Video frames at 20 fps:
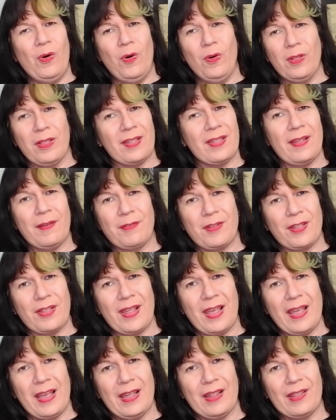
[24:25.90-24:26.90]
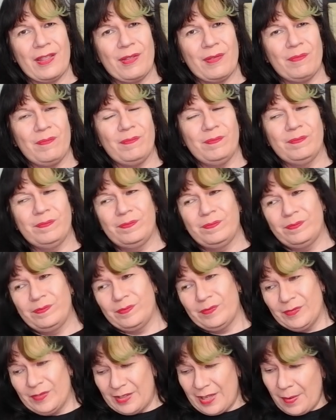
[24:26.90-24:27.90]
All that's left to say is,
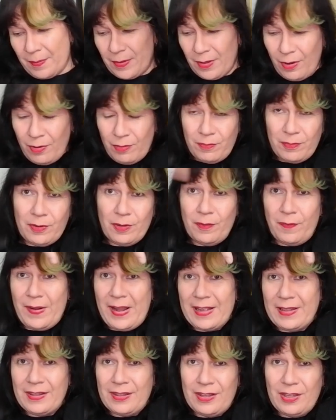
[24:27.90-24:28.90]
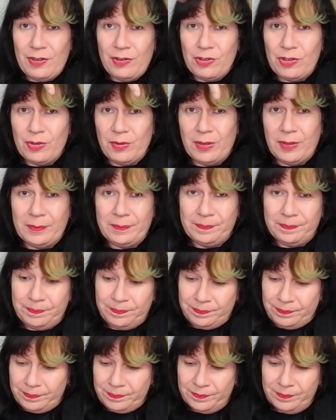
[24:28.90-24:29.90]
down below, you'll find the usual
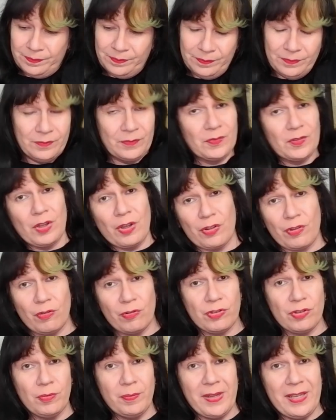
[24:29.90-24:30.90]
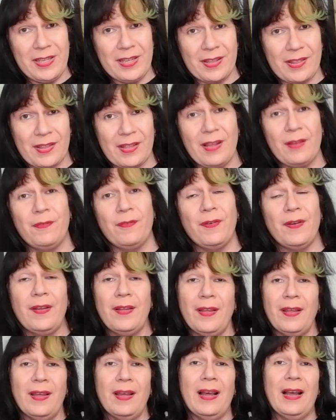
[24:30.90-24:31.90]
social media stuff.
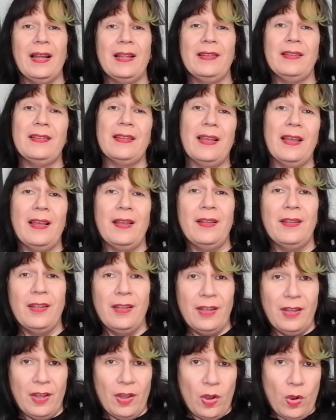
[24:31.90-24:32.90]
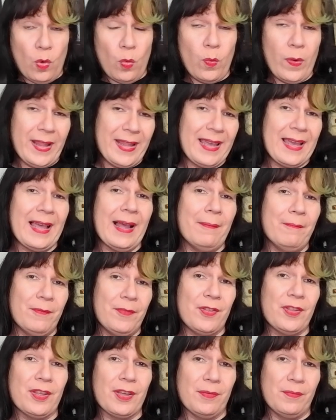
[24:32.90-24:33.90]
And when it
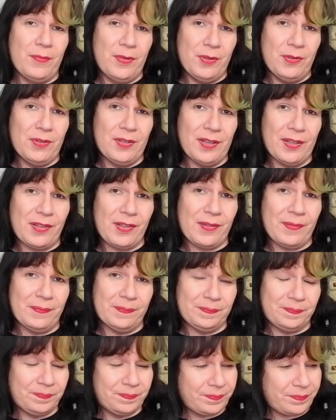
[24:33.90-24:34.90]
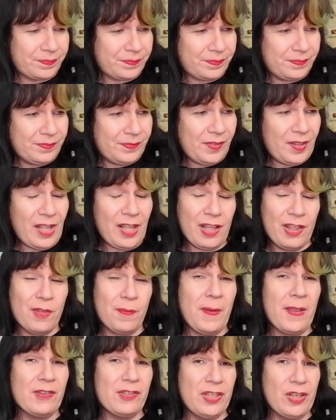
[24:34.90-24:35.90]
comes to computers,
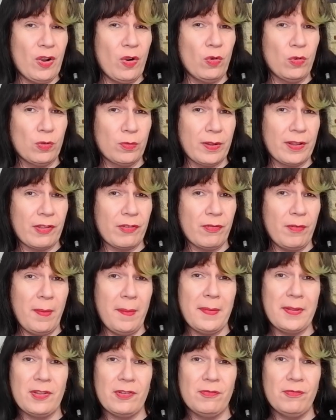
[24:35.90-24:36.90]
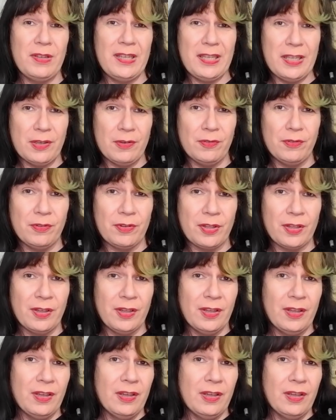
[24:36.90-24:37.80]
especially old ones, remember to reuse,